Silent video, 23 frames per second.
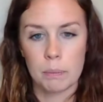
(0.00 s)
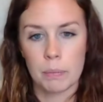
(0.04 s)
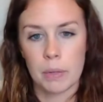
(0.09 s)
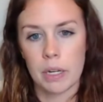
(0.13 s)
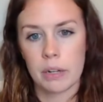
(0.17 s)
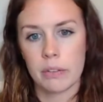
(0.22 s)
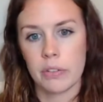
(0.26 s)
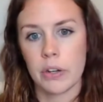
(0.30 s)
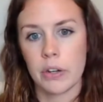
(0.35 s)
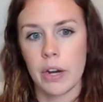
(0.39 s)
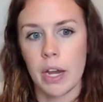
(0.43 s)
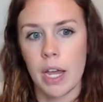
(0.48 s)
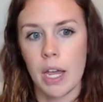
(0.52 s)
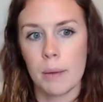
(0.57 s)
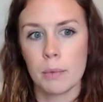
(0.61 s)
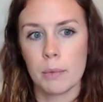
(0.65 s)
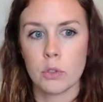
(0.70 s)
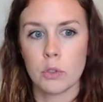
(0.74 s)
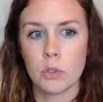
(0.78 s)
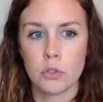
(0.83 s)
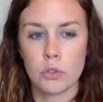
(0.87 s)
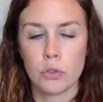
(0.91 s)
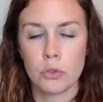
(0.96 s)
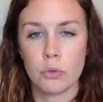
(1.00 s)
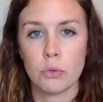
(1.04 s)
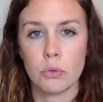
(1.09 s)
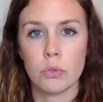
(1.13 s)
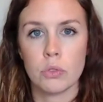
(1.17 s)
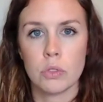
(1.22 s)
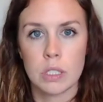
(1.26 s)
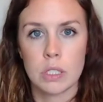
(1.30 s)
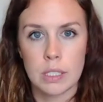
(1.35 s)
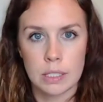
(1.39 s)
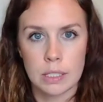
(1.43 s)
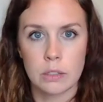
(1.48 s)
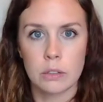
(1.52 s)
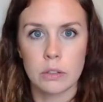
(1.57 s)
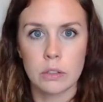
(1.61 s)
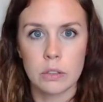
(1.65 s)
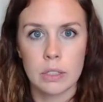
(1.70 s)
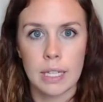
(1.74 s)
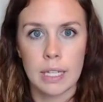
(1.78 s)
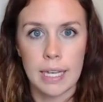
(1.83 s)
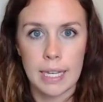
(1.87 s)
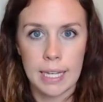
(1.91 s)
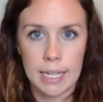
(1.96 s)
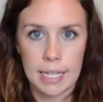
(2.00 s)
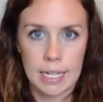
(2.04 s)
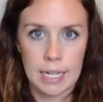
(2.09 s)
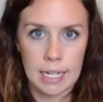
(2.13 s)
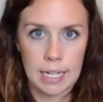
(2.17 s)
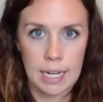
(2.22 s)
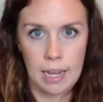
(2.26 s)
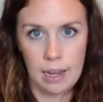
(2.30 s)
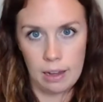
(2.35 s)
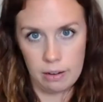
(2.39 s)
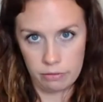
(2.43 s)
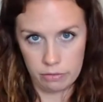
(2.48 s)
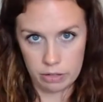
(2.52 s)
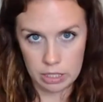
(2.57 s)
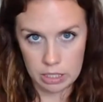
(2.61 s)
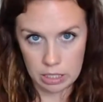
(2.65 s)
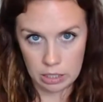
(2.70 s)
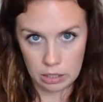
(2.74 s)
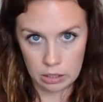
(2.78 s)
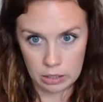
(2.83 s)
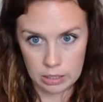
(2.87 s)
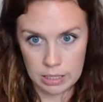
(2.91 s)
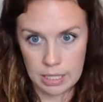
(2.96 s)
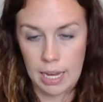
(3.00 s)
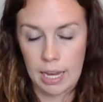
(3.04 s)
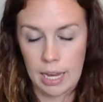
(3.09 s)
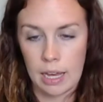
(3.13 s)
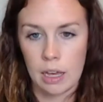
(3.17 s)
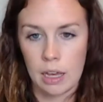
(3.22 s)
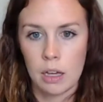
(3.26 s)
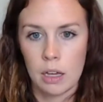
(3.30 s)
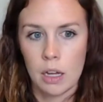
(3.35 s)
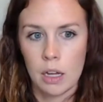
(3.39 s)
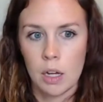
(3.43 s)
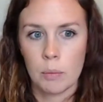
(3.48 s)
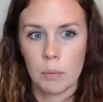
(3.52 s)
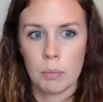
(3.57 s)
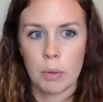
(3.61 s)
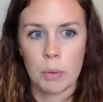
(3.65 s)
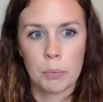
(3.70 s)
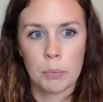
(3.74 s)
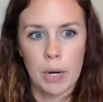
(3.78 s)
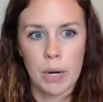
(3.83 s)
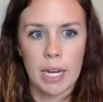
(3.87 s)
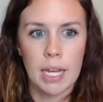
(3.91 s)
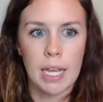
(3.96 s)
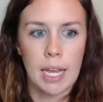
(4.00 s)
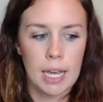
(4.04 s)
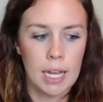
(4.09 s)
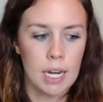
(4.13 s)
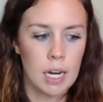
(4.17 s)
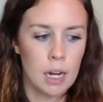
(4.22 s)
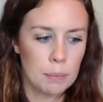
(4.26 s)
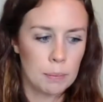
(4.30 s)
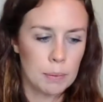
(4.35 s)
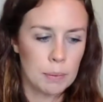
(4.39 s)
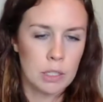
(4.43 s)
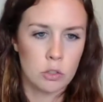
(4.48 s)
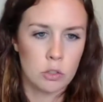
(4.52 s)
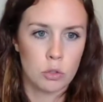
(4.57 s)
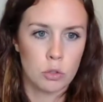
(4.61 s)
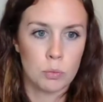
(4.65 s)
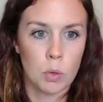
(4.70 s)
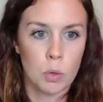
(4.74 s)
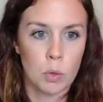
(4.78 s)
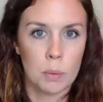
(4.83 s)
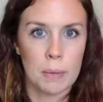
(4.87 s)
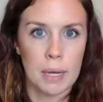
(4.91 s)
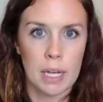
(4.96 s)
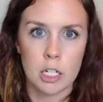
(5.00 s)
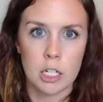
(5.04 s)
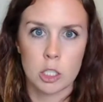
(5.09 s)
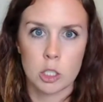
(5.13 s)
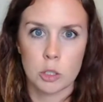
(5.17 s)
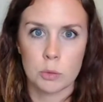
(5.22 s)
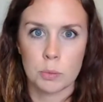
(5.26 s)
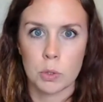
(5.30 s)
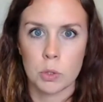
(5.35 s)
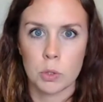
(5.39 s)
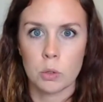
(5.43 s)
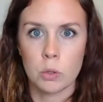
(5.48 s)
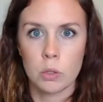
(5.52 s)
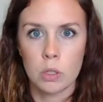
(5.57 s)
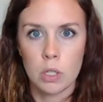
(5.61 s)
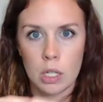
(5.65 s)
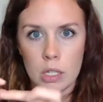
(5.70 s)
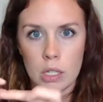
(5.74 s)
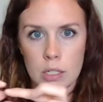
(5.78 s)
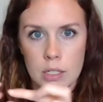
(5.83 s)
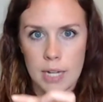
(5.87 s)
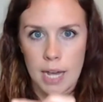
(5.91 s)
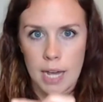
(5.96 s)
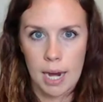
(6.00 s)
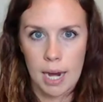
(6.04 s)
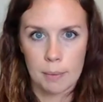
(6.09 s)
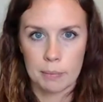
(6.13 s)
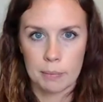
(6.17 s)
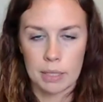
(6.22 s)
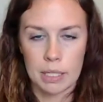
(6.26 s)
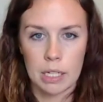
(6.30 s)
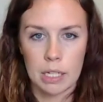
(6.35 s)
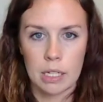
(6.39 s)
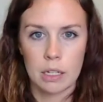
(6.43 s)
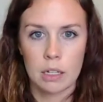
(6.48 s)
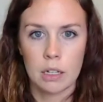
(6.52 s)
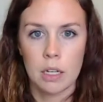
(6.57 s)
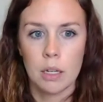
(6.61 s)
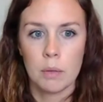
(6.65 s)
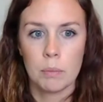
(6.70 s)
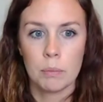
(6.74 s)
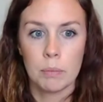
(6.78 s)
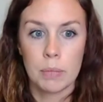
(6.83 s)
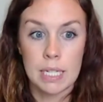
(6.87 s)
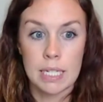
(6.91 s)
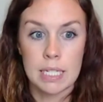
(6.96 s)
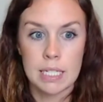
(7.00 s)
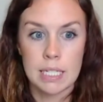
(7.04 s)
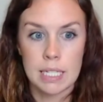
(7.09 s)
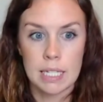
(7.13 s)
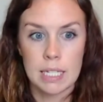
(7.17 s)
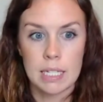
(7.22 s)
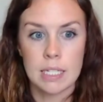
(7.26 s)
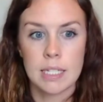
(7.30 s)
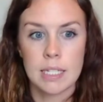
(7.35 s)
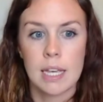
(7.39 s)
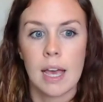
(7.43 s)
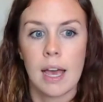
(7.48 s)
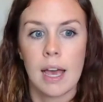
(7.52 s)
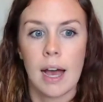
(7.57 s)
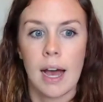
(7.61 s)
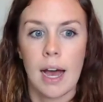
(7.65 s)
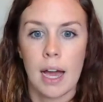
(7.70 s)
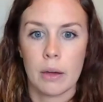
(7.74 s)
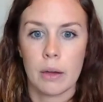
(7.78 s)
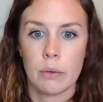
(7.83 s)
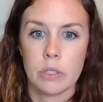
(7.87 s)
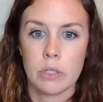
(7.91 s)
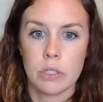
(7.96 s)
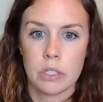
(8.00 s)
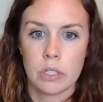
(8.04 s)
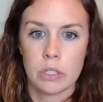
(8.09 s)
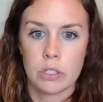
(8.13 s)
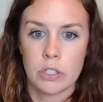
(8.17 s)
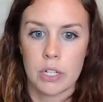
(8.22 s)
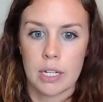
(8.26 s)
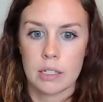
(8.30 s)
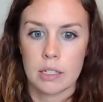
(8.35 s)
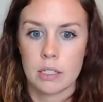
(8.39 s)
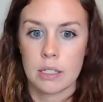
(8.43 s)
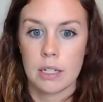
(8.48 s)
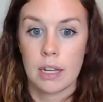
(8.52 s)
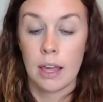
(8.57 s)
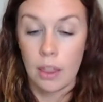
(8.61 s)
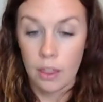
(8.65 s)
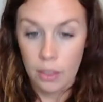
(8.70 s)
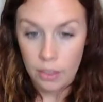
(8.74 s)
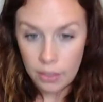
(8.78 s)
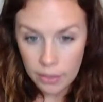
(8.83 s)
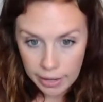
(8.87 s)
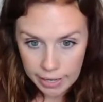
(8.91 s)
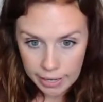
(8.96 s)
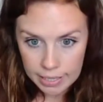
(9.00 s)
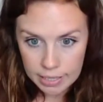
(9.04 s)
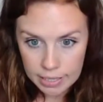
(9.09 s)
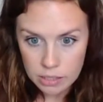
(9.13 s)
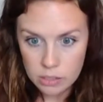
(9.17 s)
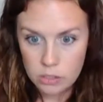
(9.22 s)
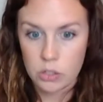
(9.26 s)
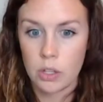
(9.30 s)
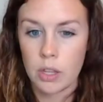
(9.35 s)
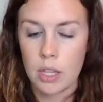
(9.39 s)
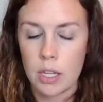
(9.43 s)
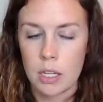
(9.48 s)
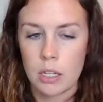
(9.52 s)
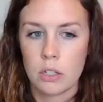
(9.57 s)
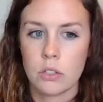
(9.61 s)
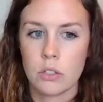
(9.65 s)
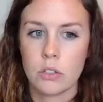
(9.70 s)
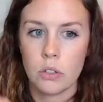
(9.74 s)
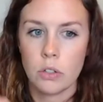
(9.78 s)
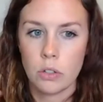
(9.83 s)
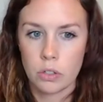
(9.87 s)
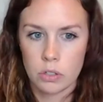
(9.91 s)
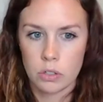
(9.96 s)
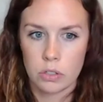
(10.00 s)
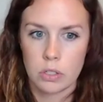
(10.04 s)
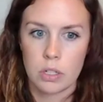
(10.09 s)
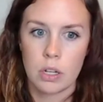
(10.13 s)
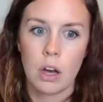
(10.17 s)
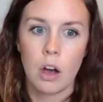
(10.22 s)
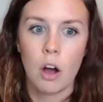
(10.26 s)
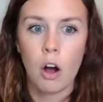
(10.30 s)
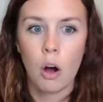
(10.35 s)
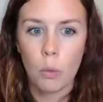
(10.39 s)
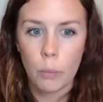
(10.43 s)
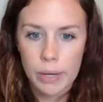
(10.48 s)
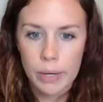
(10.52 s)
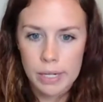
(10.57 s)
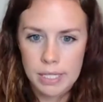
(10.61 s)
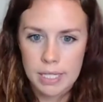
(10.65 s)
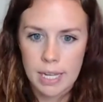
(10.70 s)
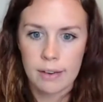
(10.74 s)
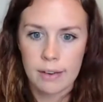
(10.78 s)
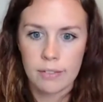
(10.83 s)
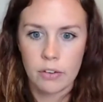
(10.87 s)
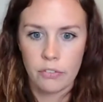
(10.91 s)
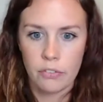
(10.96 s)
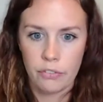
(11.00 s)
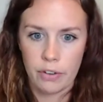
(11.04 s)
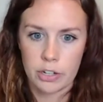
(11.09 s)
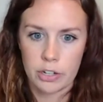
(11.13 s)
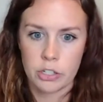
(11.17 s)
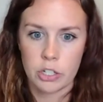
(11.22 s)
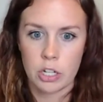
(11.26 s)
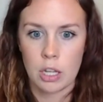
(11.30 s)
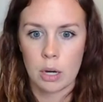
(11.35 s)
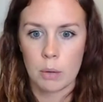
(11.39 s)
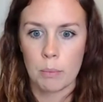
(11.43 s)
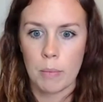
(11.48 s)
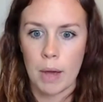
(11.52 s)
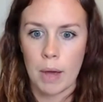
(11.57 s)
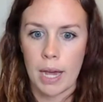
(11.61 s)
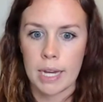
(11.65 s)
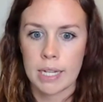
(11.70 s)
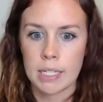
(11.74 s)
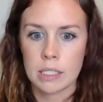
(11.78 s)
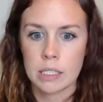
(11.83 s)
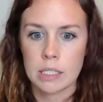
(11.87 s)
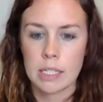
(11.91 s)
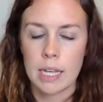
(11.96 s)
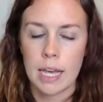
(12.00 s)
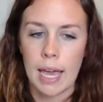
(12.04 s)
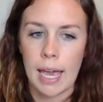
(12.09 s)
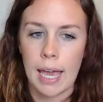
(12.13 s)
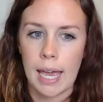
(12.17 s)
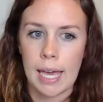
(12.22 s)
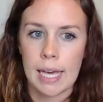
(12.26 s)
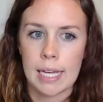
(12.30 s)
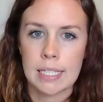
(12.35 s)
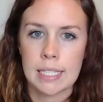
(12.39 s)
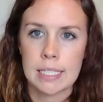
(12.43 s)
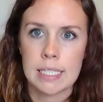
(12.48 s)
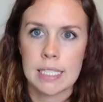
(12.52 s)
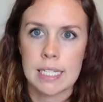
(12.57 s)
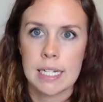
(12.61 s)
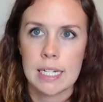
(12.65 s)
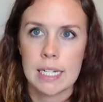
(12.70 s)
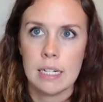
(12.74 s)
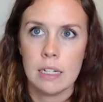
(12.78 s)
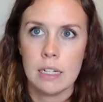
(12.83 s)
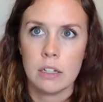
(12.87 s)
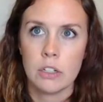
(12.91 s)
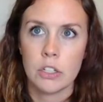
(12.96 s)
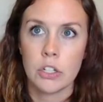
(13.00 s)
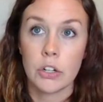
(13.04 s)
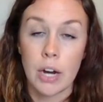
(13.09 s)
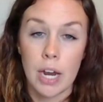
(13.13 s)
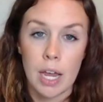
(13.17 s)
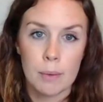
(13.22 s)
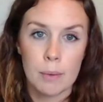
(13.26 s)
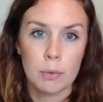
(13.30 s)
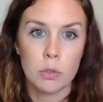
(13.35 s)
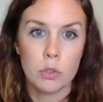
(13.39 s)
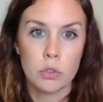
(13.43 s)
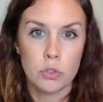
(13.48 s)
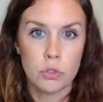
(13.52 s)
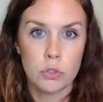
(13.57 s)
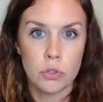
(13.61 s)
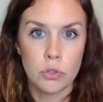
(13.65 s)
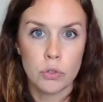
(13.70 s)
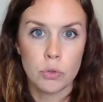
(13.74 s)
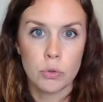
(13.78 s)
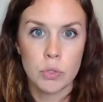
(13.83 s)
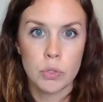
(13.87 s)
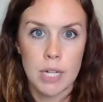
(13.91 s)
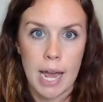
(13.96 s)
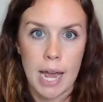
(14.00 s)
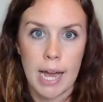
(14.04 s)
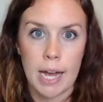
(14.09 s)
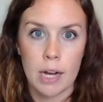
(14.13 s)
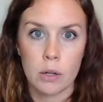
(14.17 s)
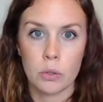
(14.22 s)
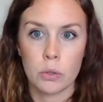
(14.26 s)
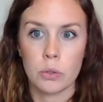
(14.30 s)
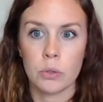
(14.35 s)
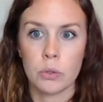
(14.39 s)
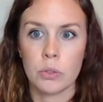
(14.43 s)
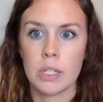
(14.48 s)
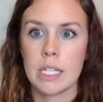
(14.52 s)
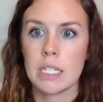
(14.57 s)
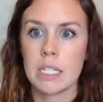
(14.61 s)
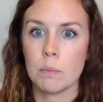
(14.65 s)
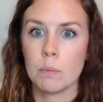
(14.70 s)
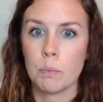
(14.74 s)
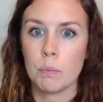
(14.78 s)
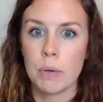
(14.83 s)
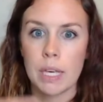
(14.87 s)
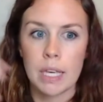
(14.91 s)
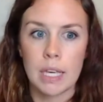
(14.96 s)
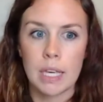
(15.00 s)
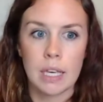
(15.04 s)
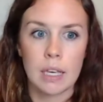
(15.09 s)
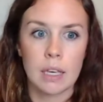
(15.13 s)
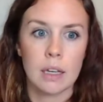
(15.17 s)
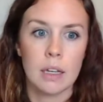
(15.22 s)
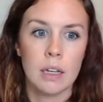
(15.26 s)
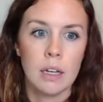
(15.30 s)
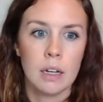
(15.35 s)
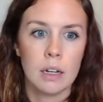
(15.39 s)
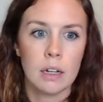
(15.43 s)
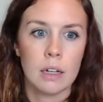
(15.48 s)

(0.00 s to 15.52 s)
But if you're able to still hit it every single day, but breaking it up into more manageable, timely pieces, I would suggest that so that your students always have it fresh in their minds and you're able to tackle these big,